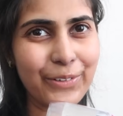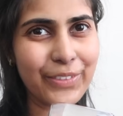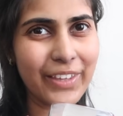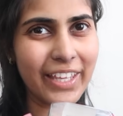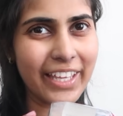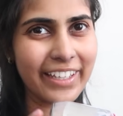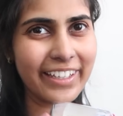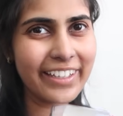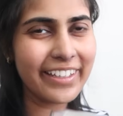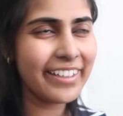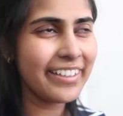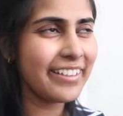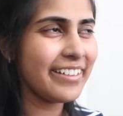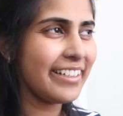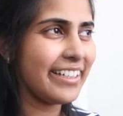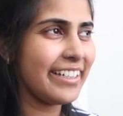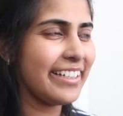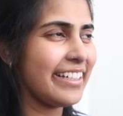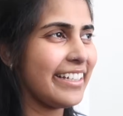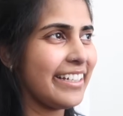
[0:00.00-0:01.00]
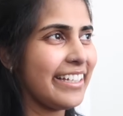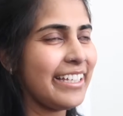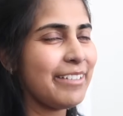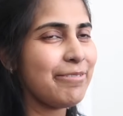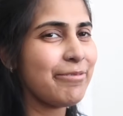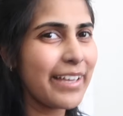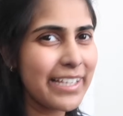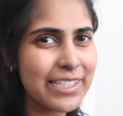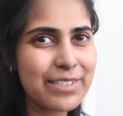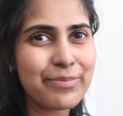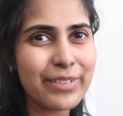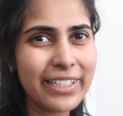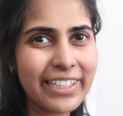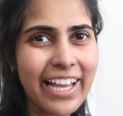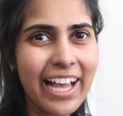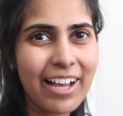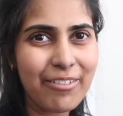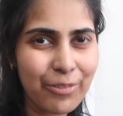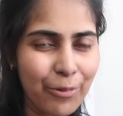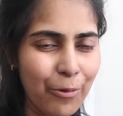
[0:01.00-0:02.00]
thing. He makes me
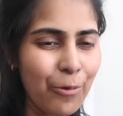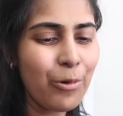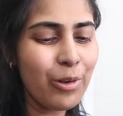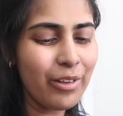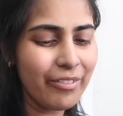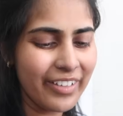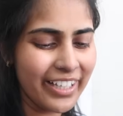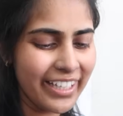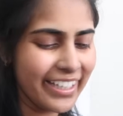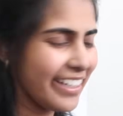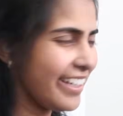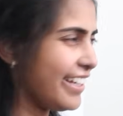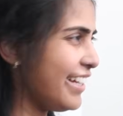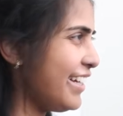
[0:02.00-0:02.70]
have all of it.